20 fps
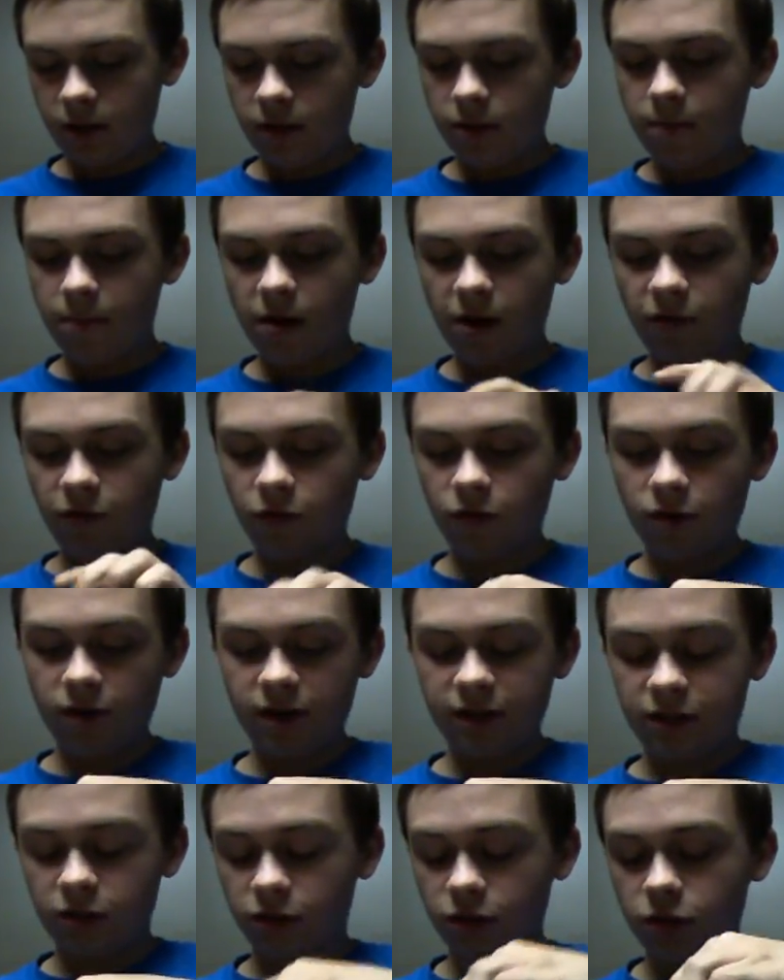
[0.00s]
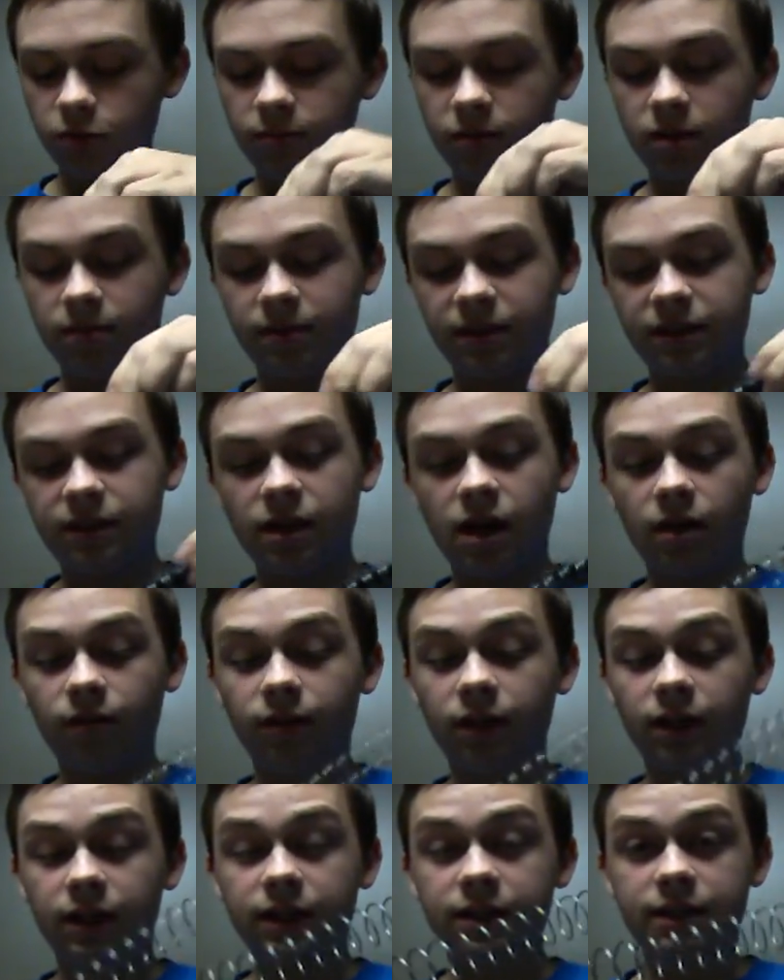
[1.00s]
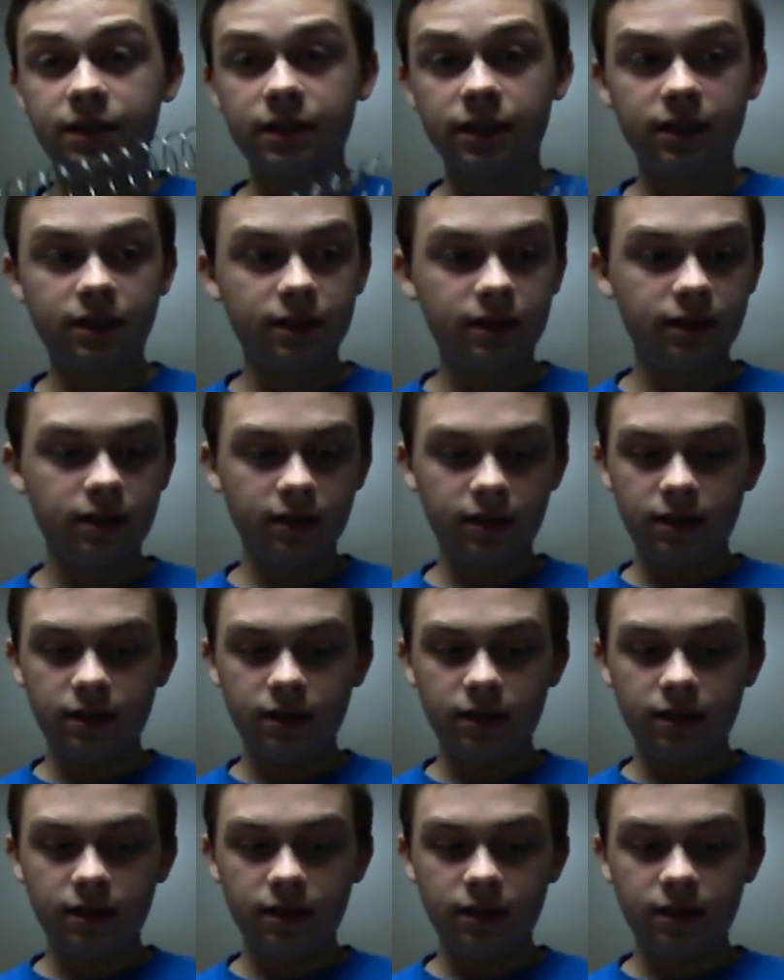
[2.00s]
The buffer is aluminum. It's not realistic.